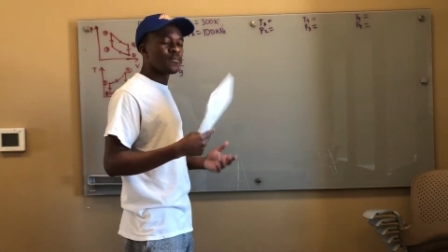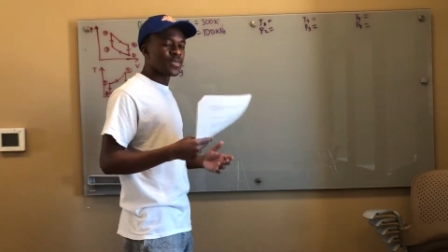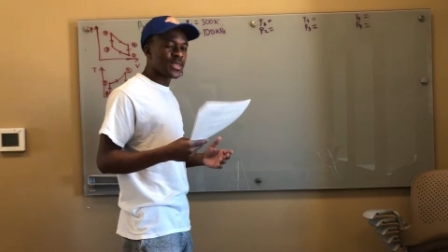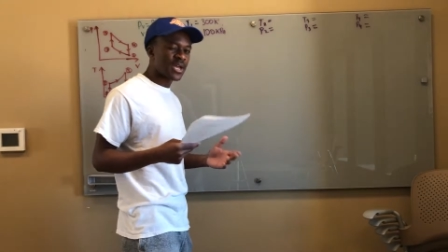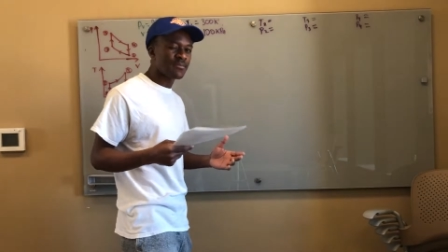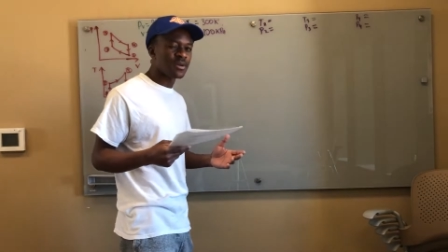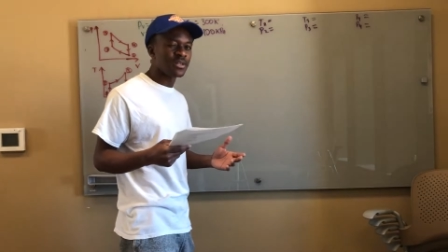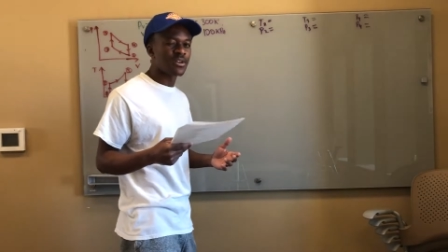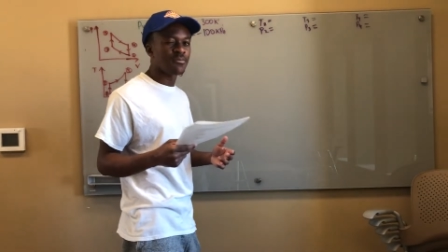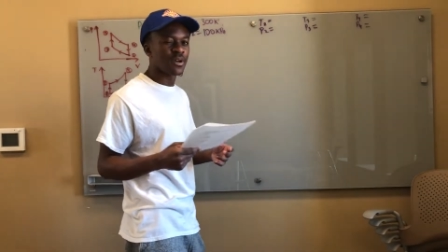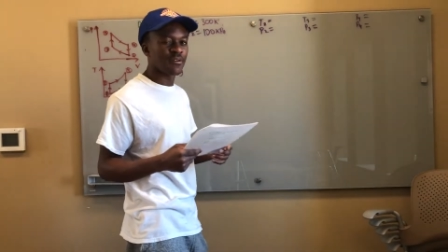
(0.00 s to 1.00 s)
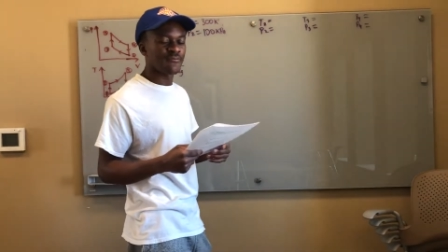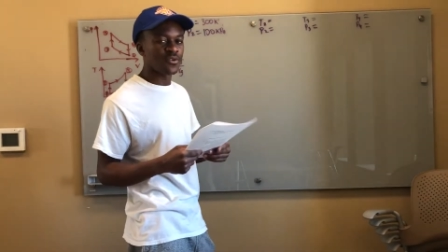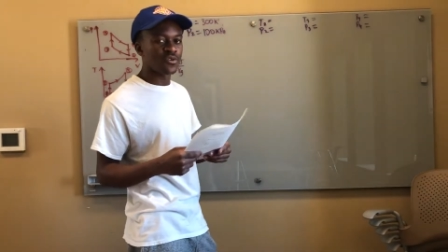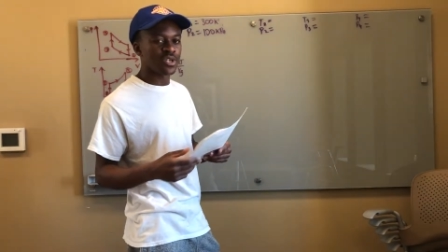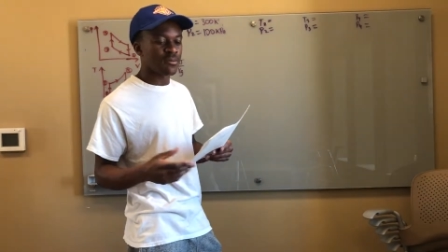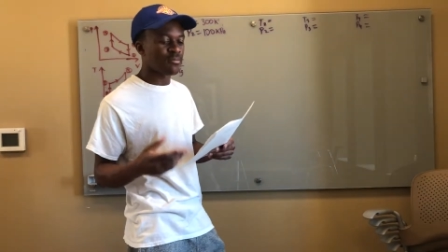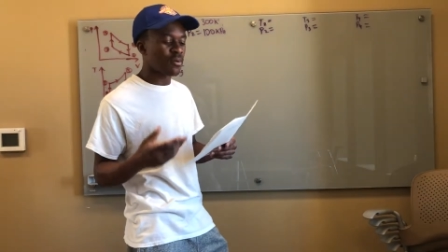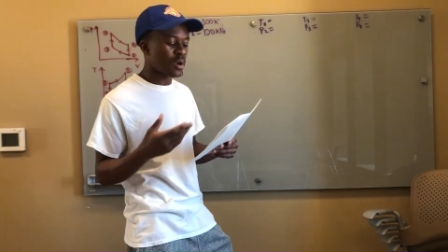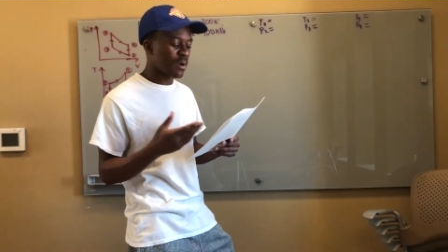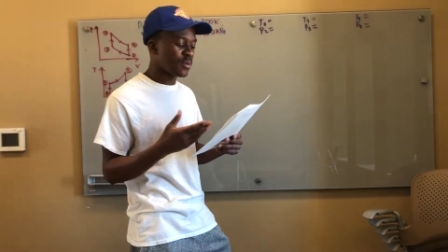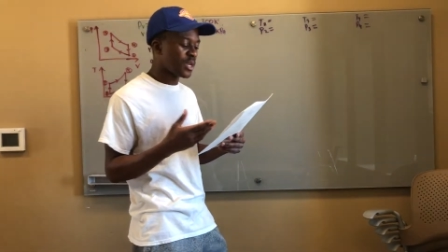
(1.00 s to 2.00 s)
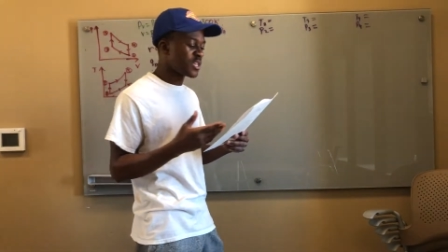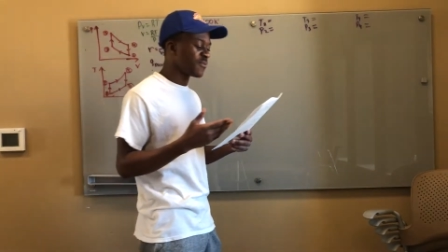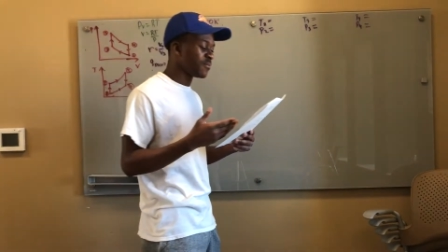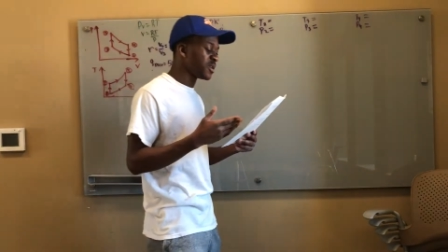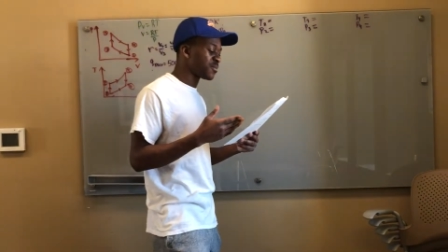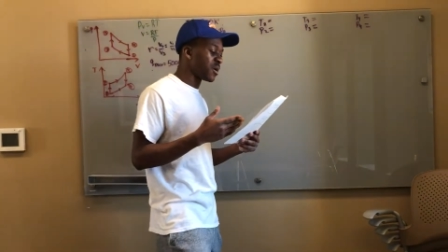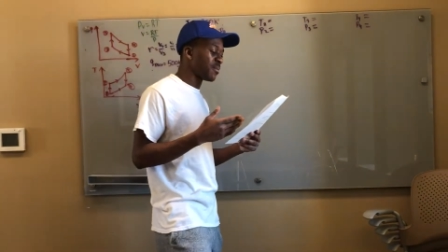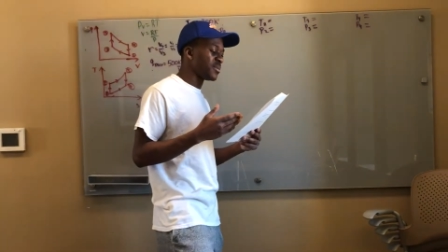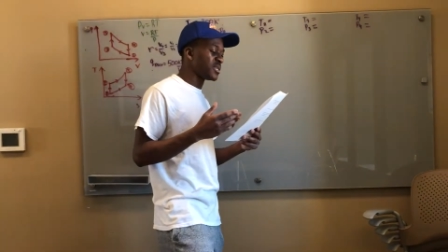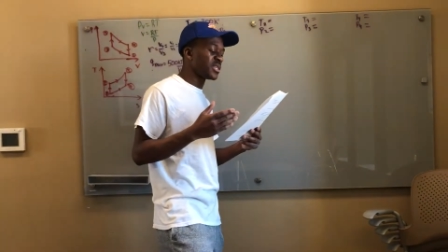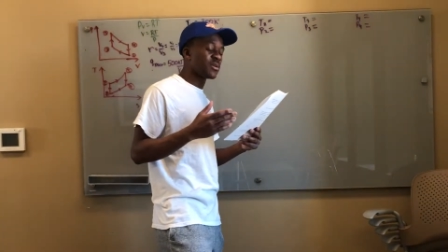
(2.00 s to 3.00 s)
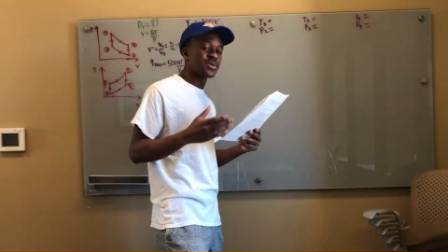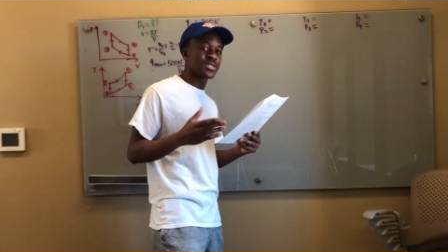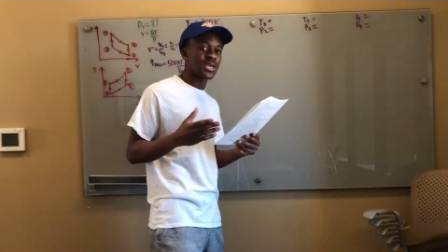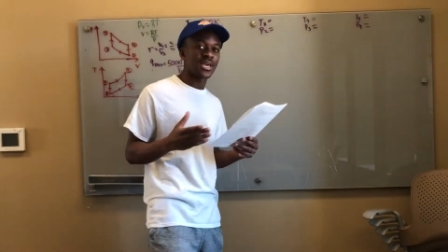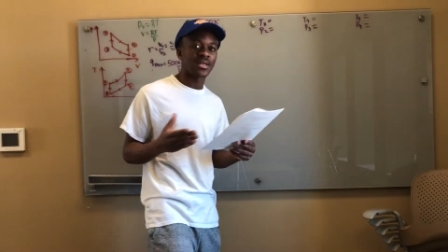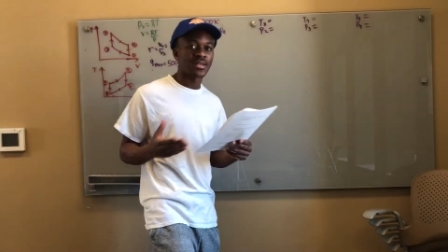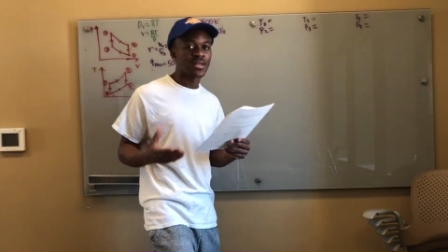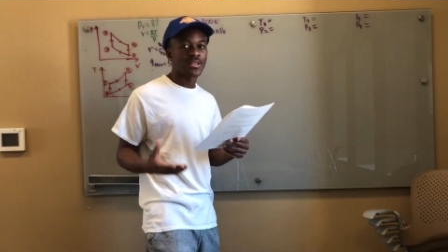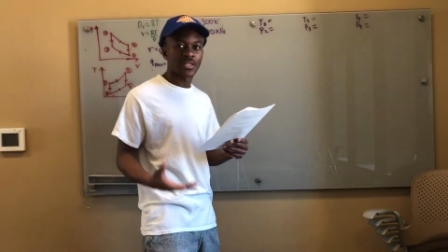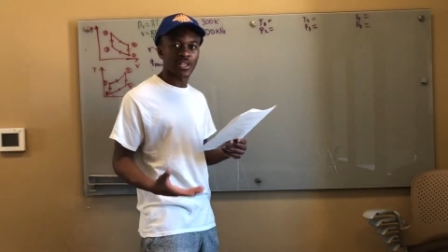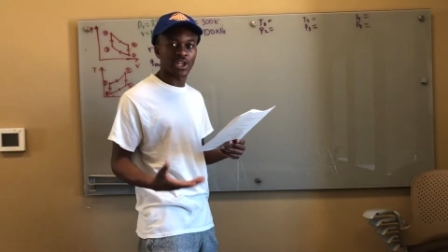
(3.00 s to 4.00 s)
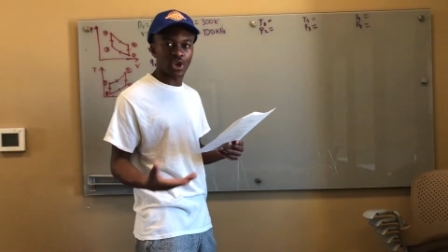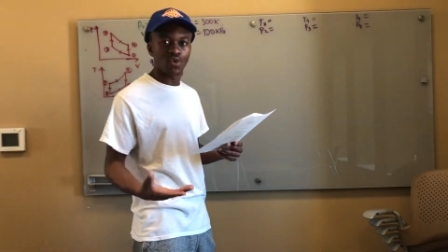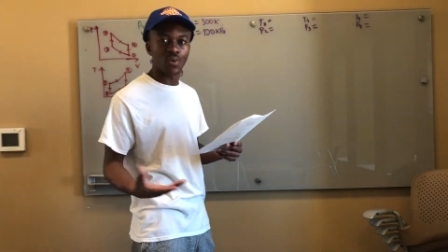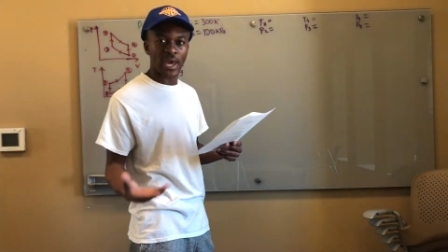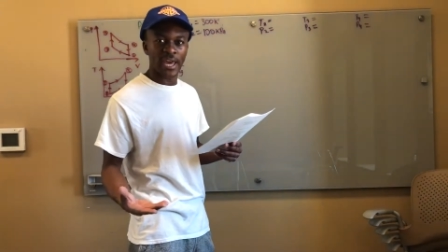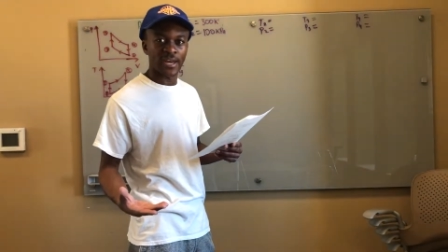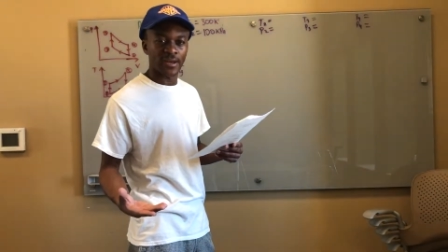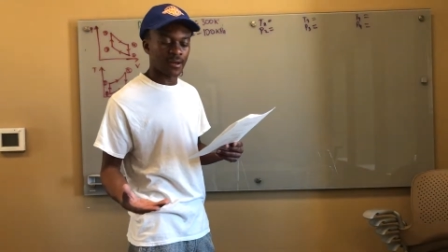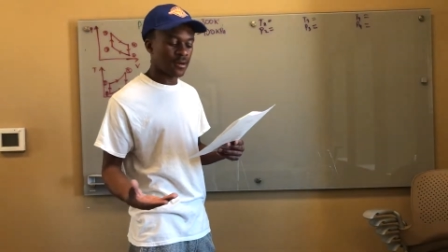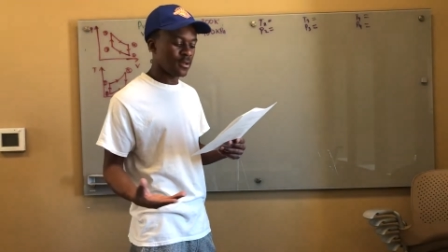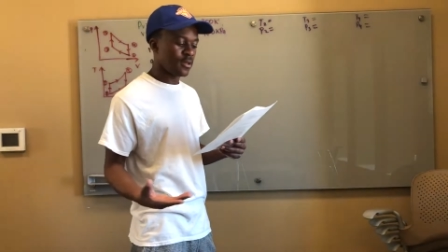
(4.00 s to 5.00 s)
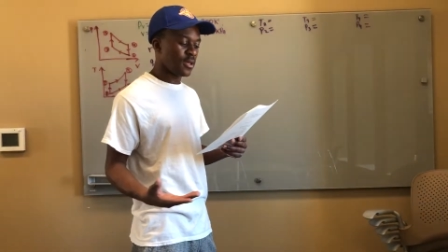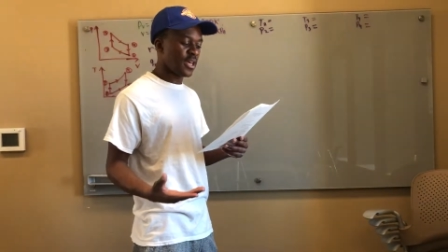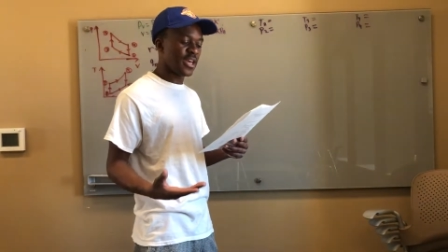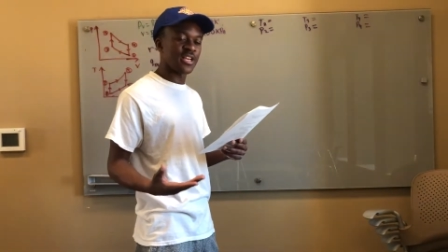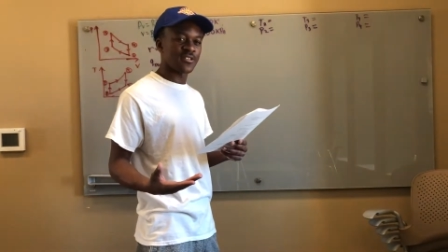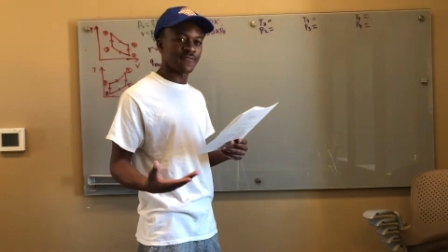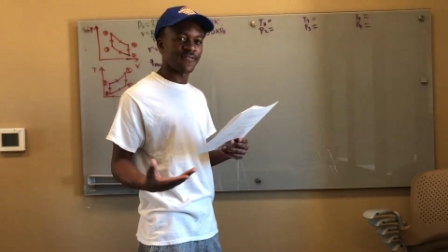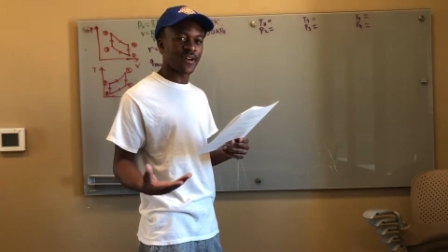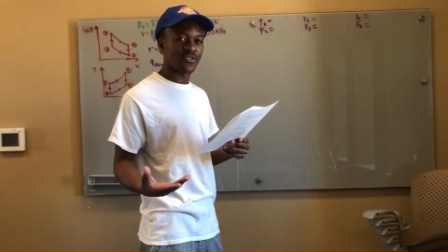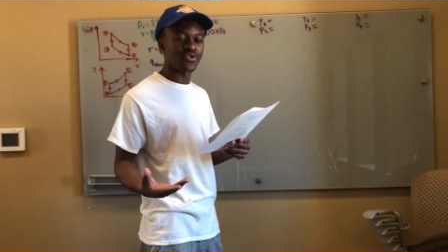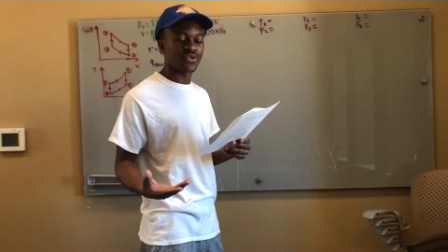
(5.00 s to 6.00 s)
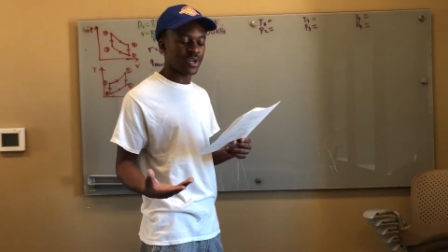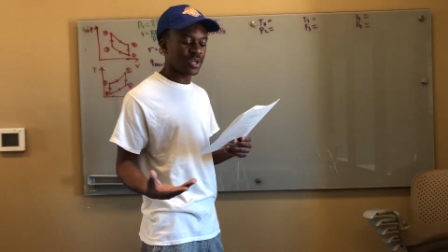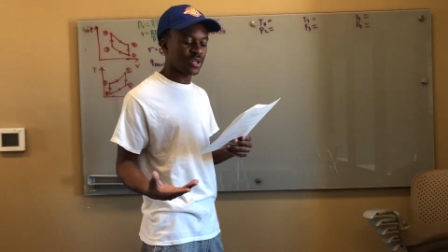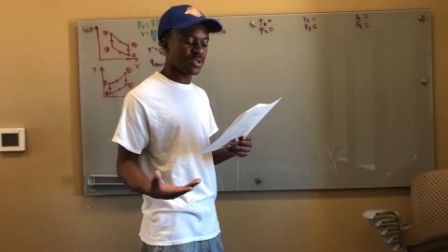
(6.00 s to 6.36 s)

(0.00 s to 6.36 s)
That can be a little bit confusing, but what I realized from this problem is that they were saying that the Qn is 500